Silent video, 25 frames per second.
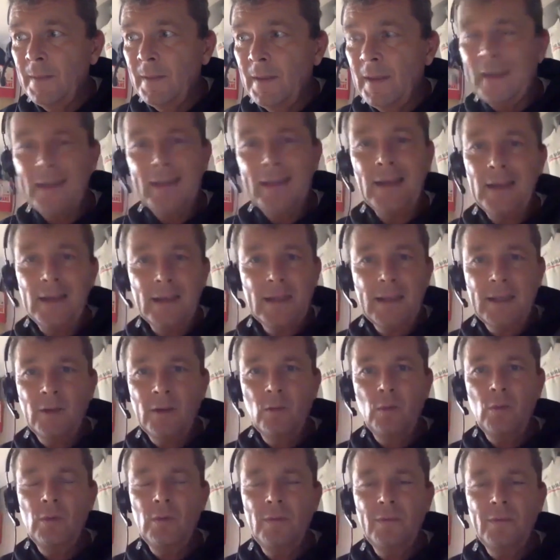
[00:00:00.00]
I can't get
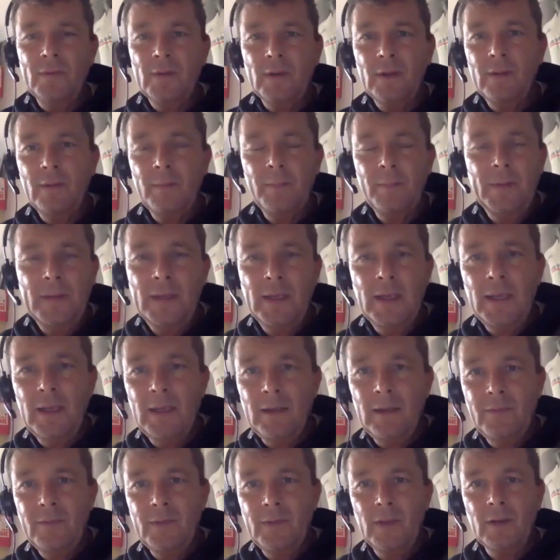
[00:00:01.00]
over the
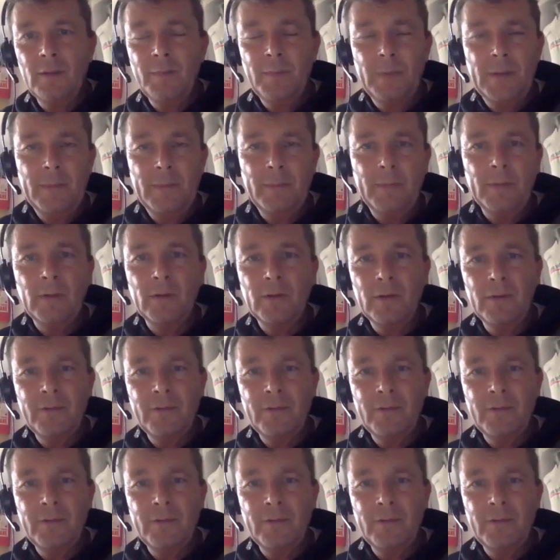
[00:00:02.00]
behaviour of people on